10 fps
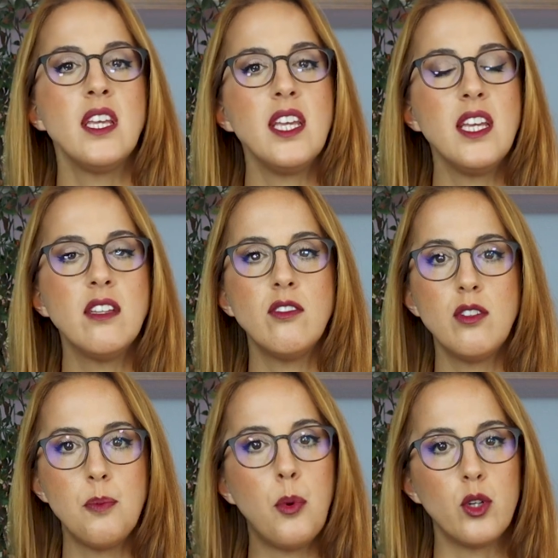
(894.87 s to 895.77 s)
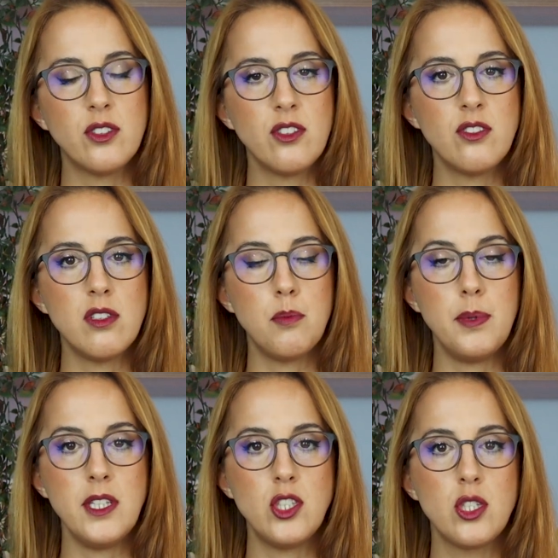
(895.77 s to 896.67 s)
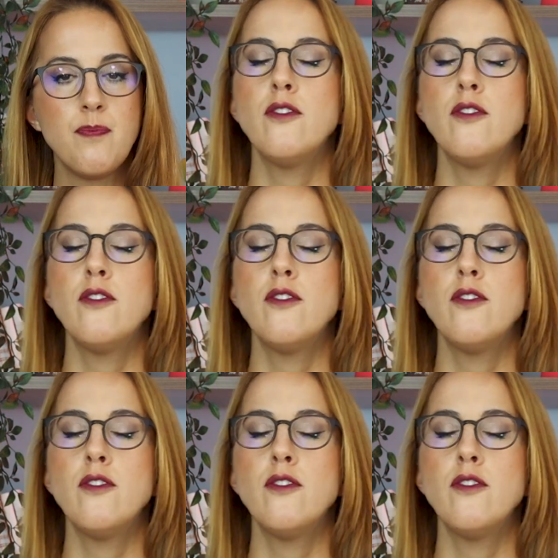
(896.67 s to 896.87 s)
in reported speech.